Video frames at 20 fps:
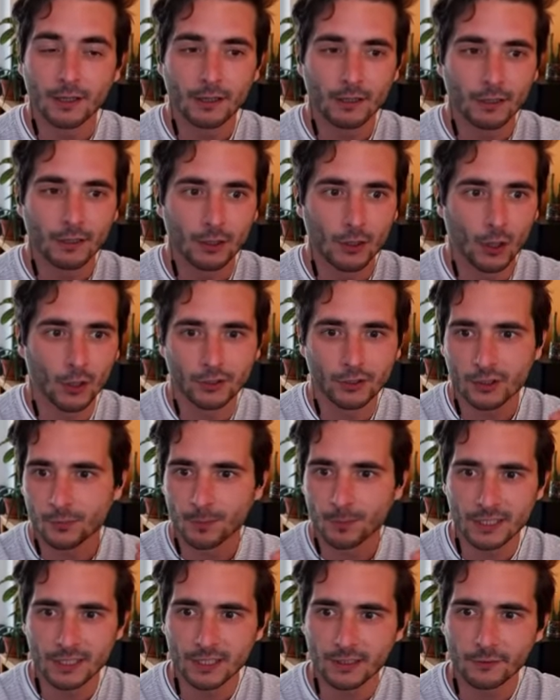not
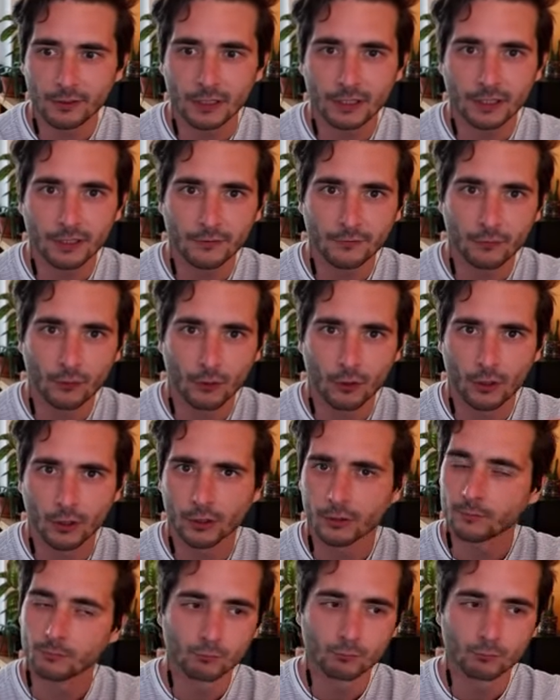specifically for